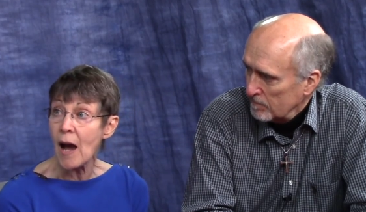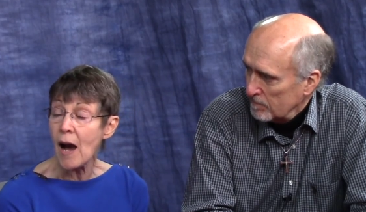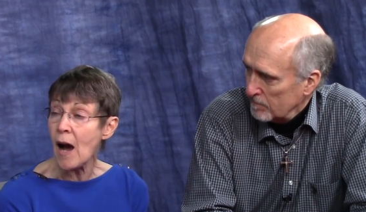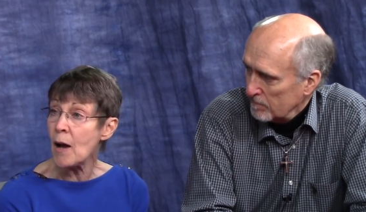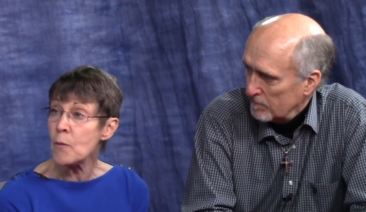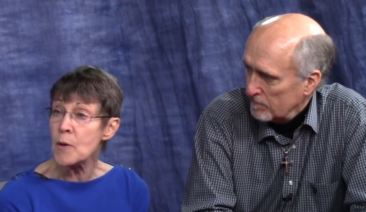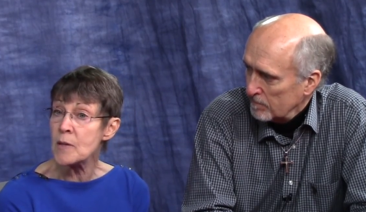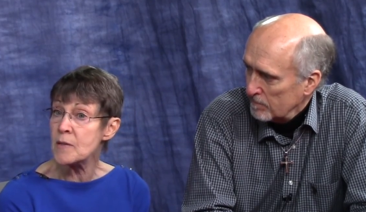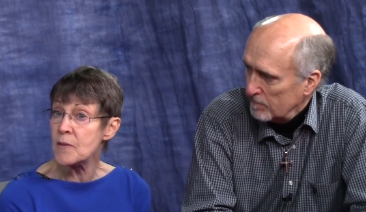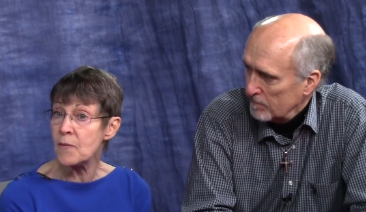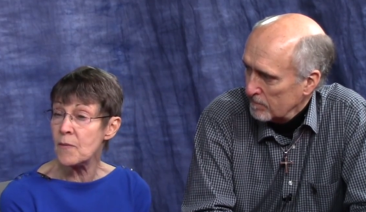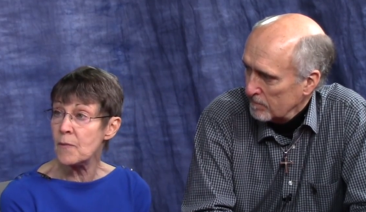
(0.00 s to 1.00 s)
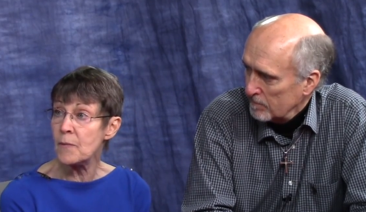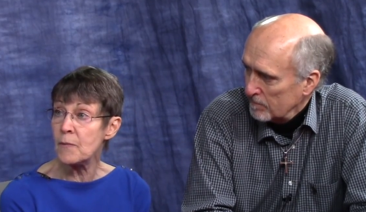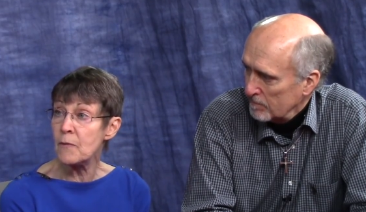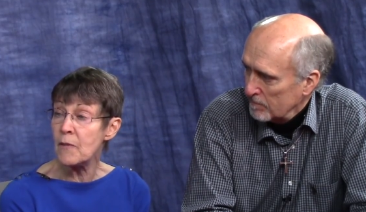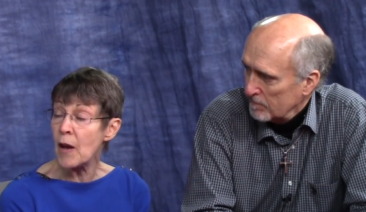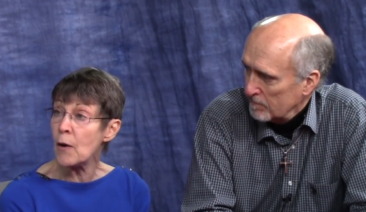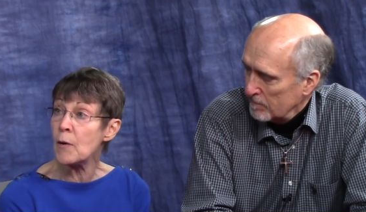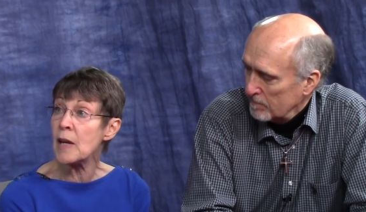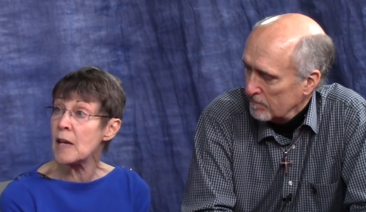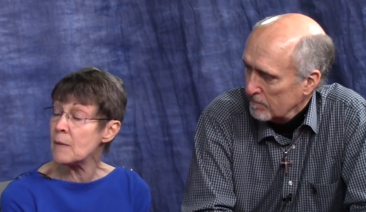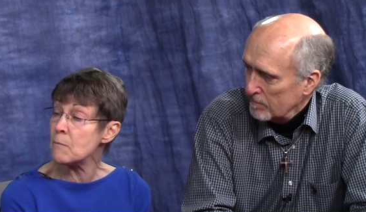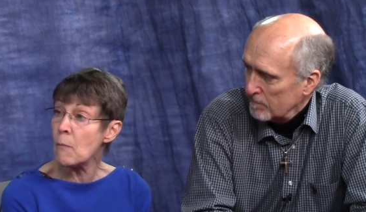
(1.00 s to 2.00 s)
Speaker 1: I, I, was
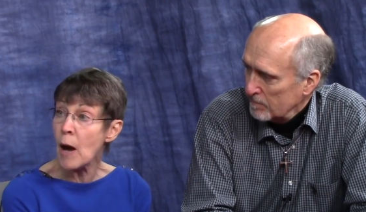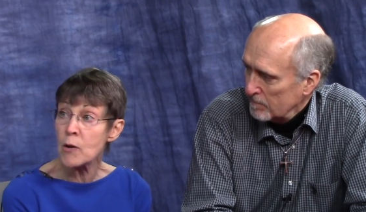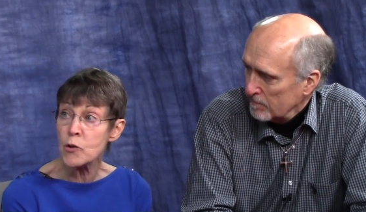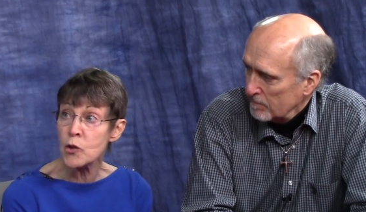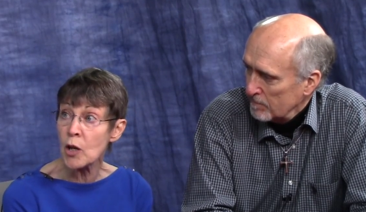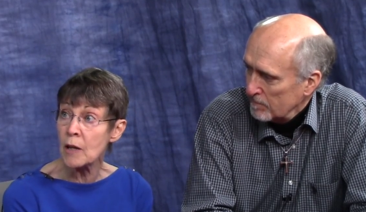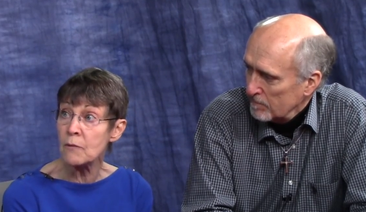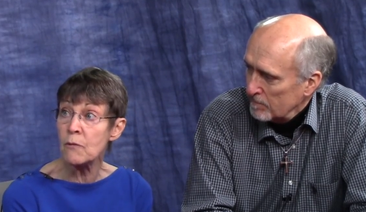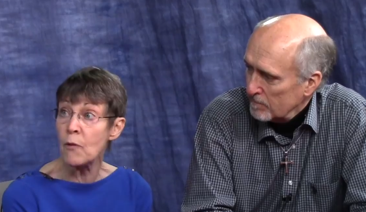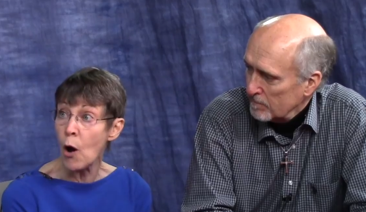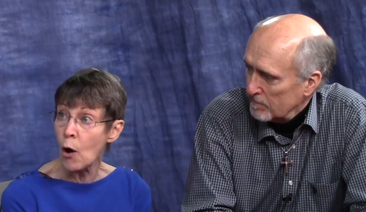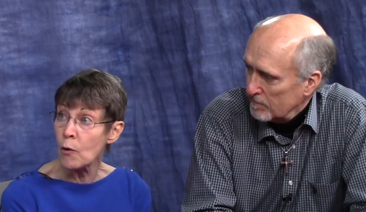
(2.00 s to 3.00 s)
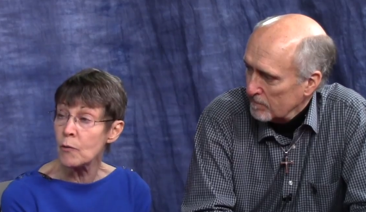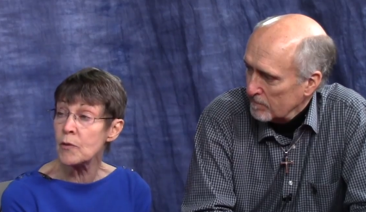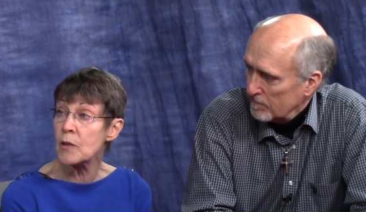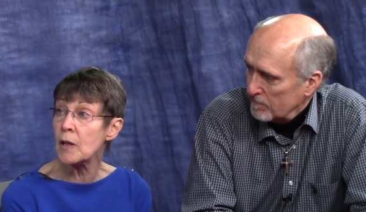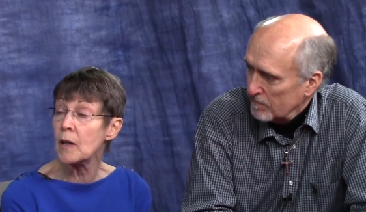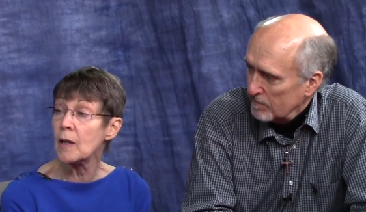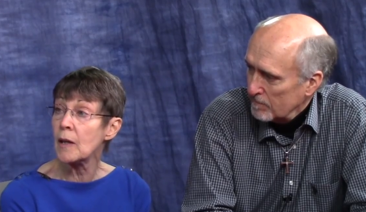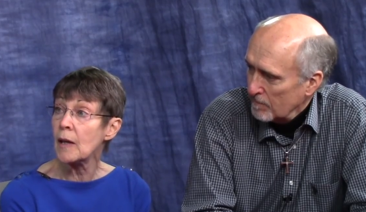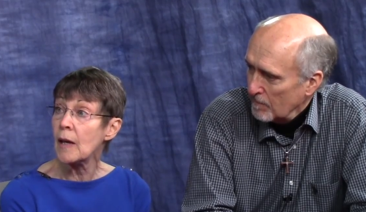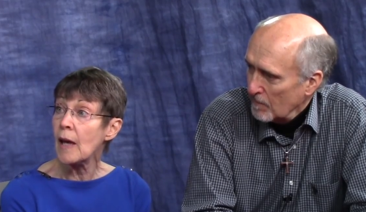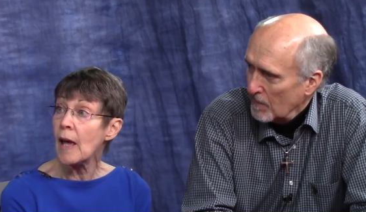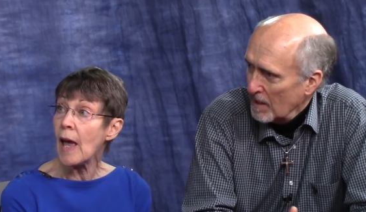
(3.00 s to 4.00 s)
very much involved.
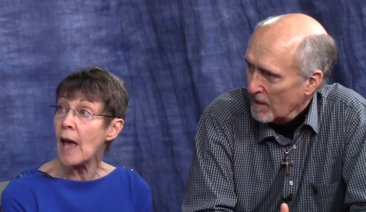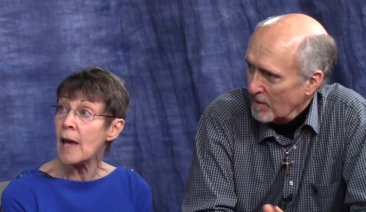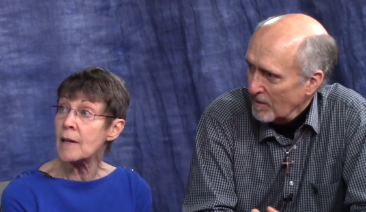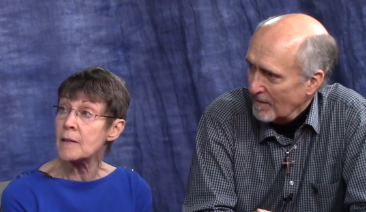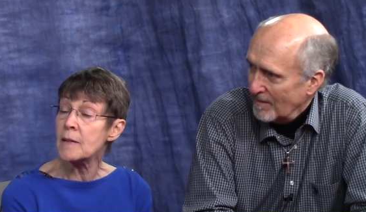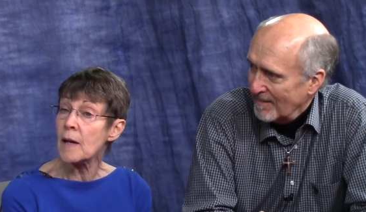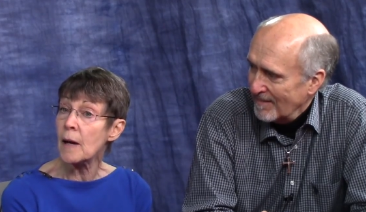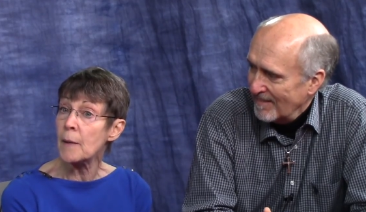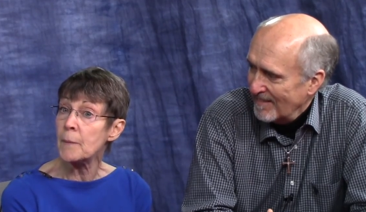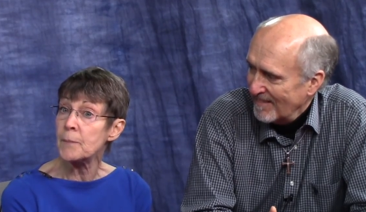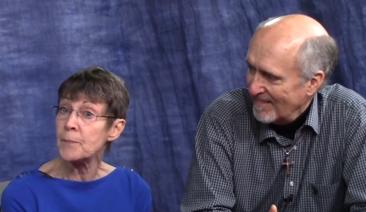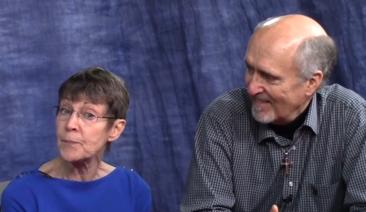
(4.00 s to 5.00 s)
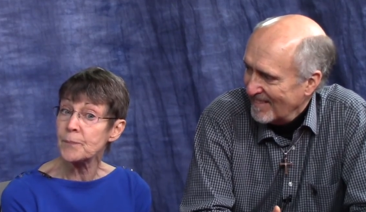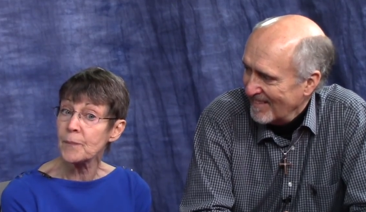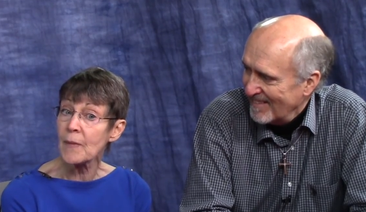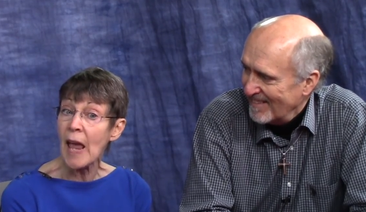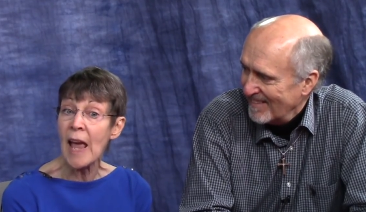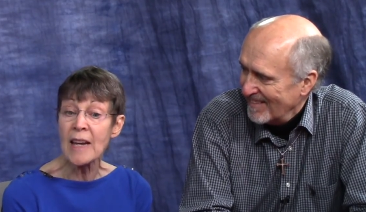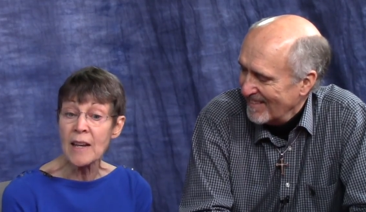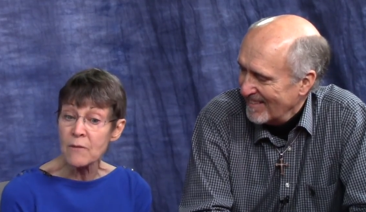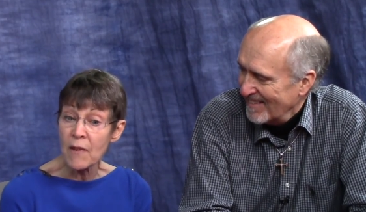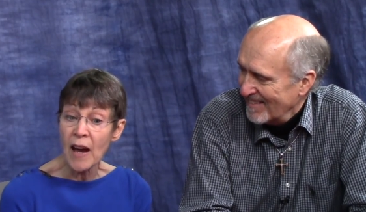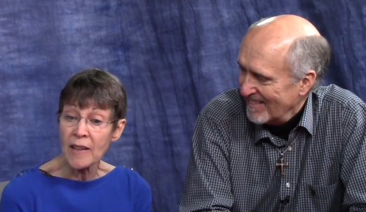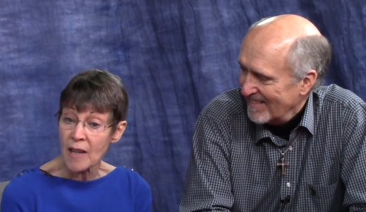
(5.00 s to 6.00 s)
And um, and in
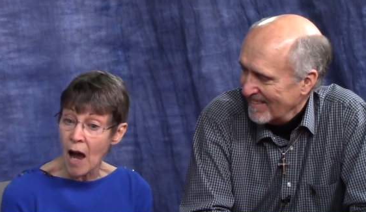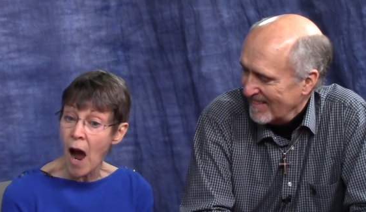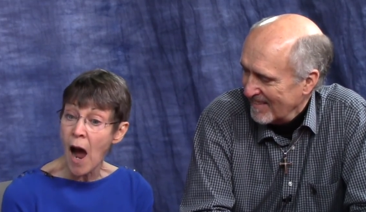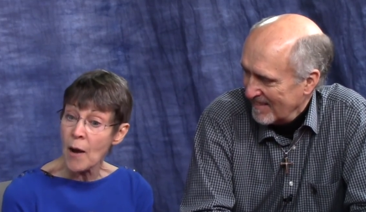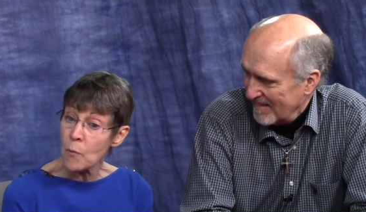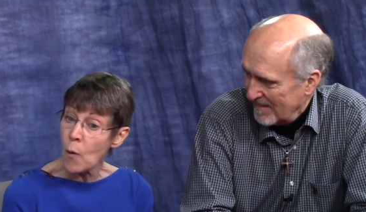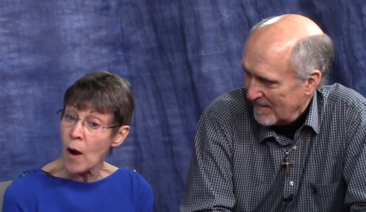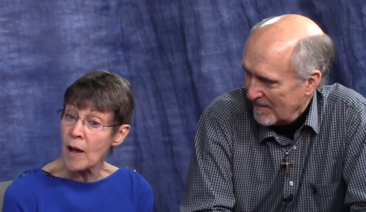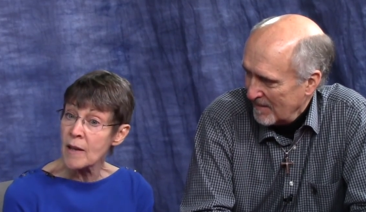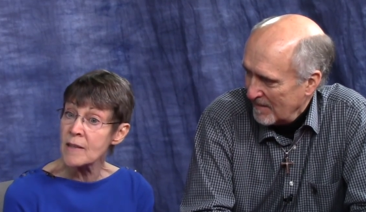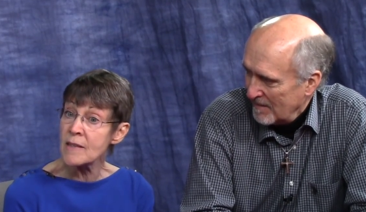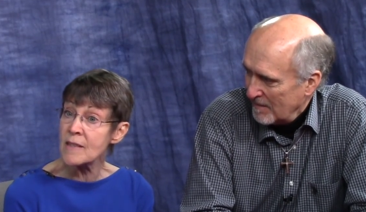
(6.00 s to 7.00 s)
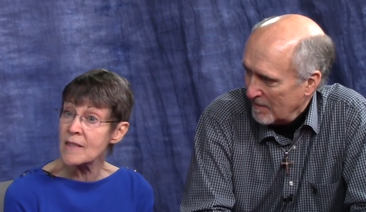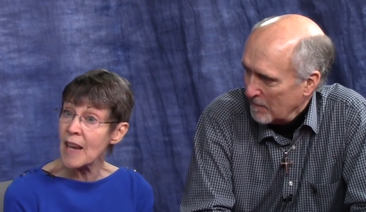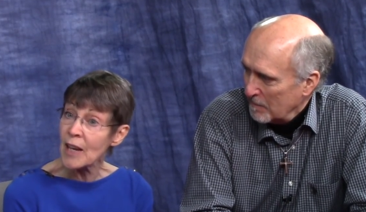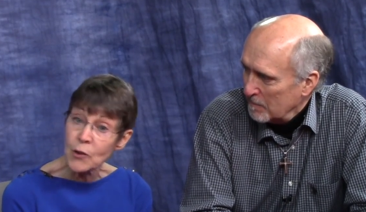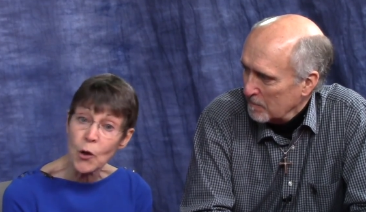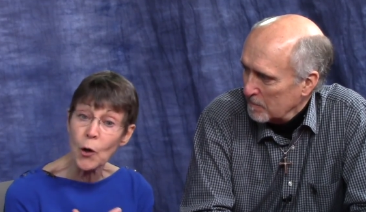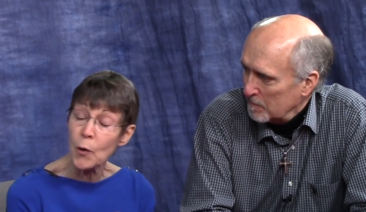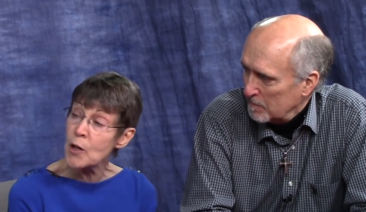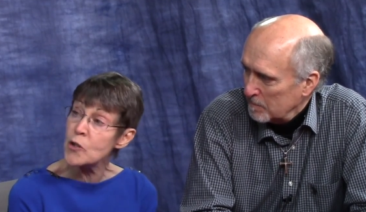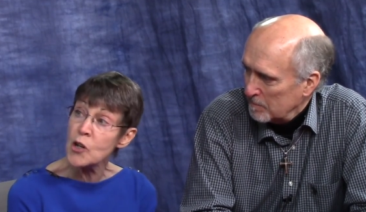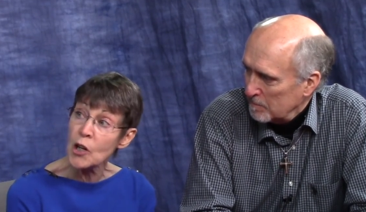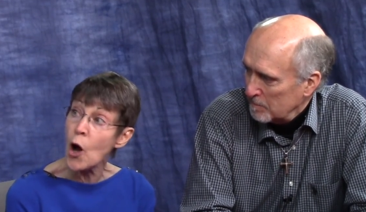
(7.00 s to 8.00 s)
fact, I was
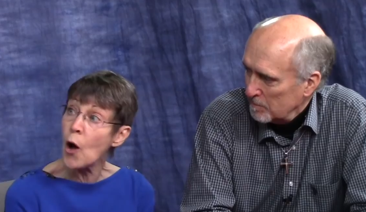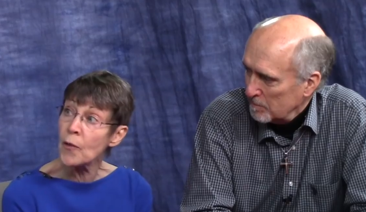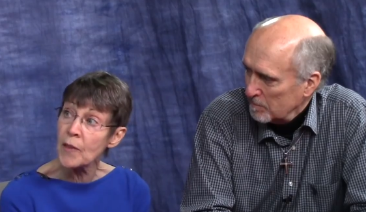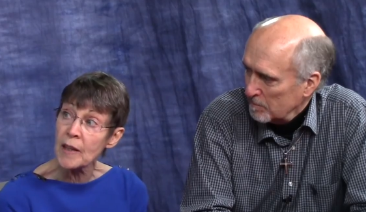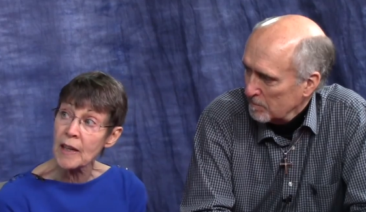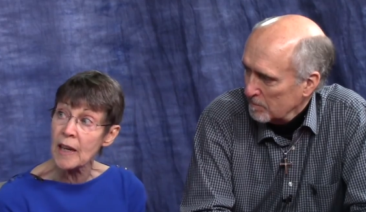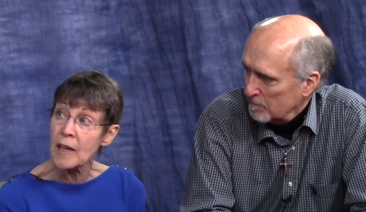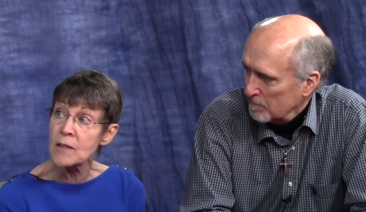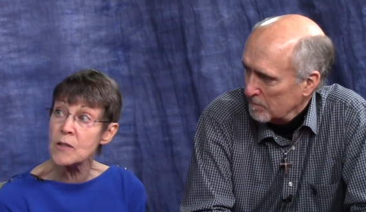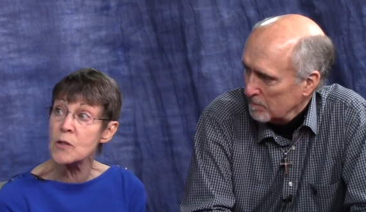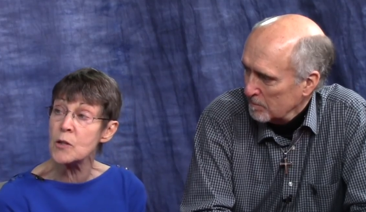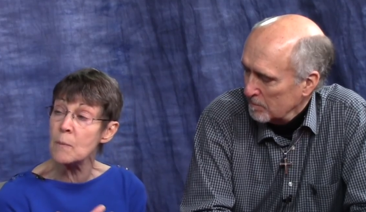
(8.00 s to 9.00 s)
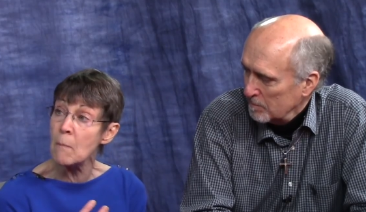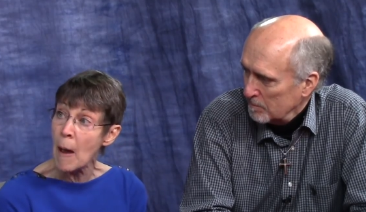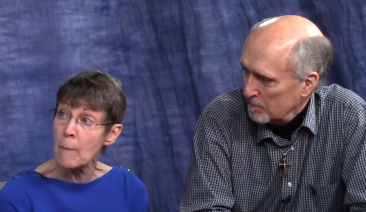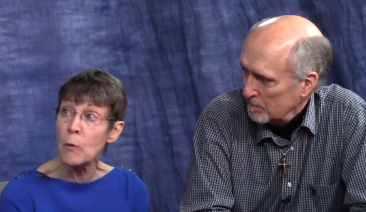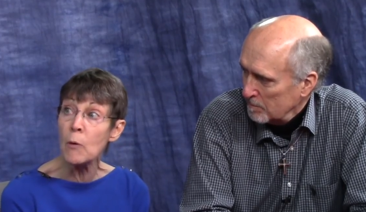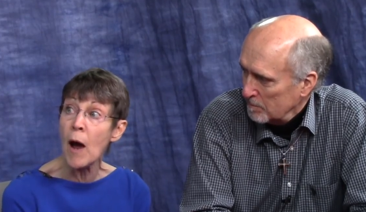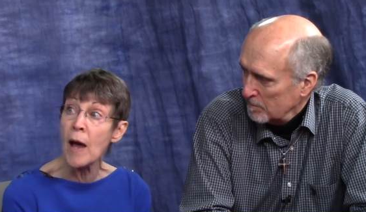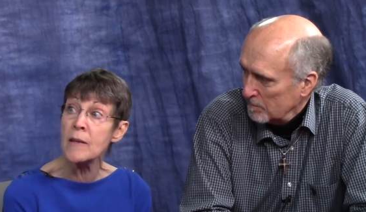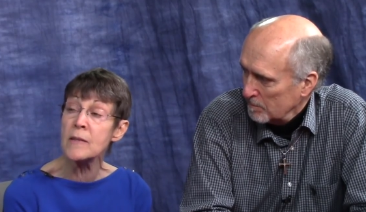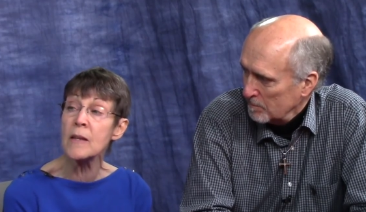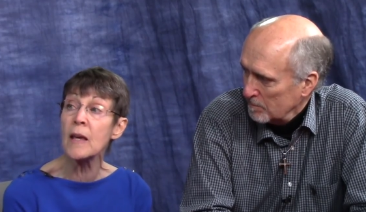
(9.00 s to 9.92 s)
encouraging all the kids to memorize